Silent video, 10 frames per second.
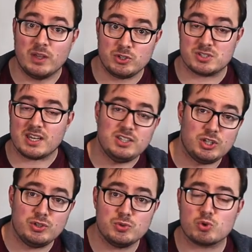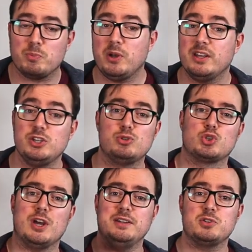you take your neutral bullet, you
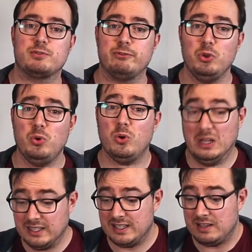change floor,